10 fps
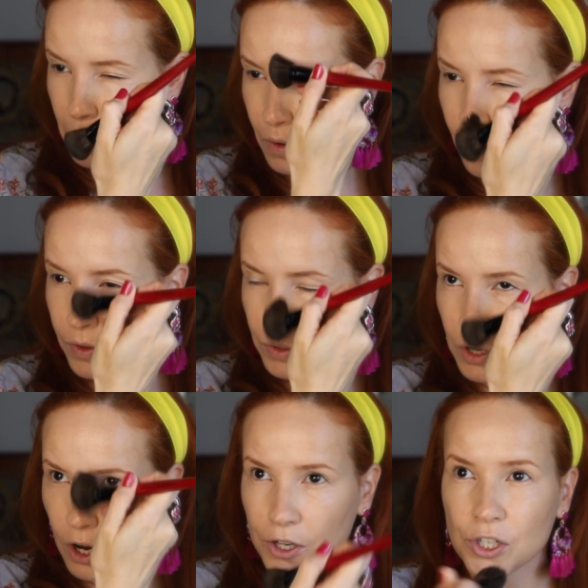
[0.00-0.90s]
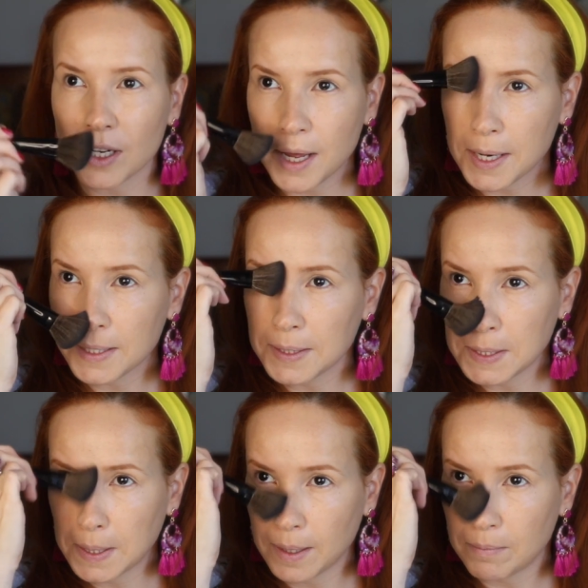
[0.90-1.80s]
all those harsh lines
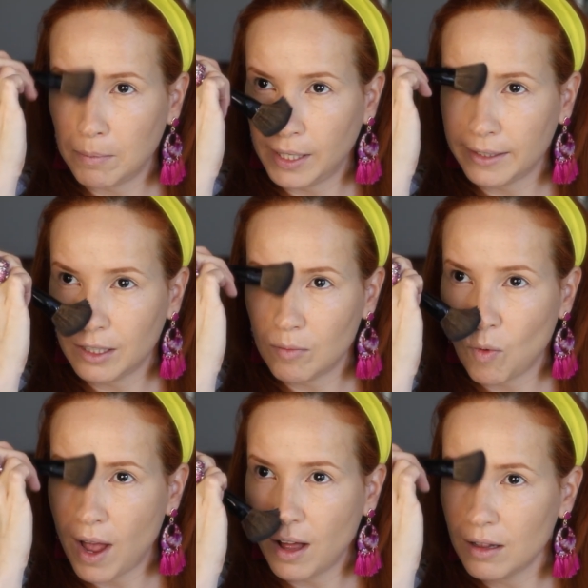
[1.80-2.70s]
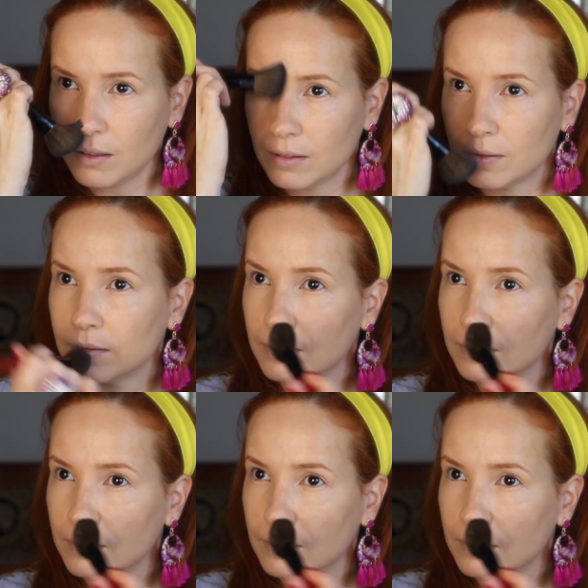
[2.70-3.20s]
and blend them well.